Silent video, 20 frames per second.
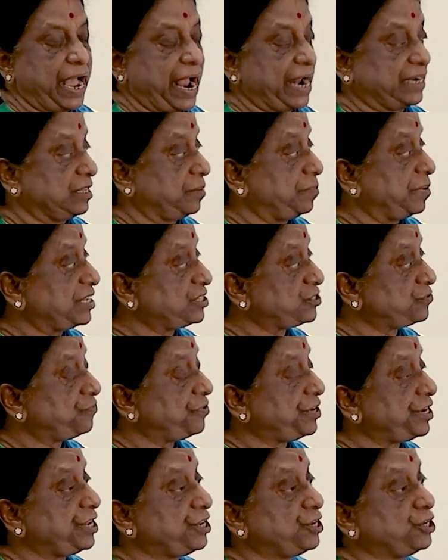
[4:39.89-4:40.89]
and the
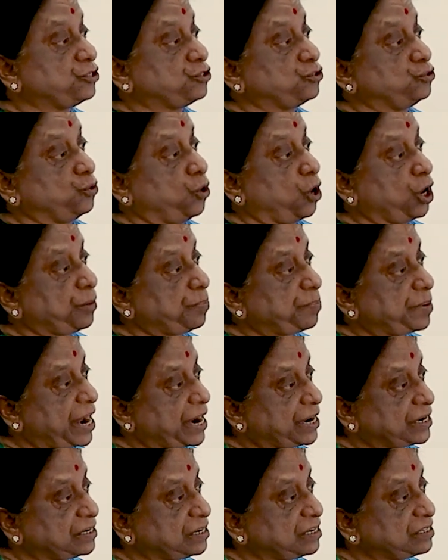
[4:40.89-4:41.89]
breastfeeding is not
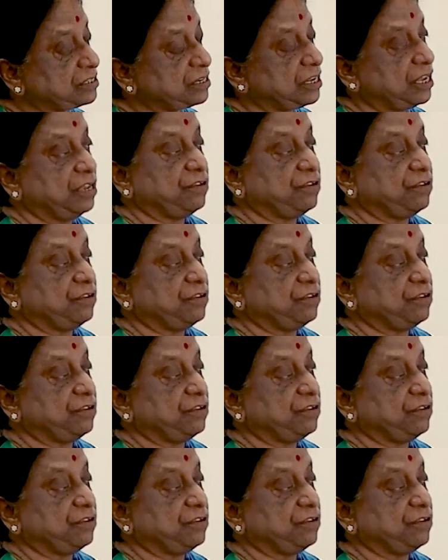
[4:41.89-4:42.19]
practiced.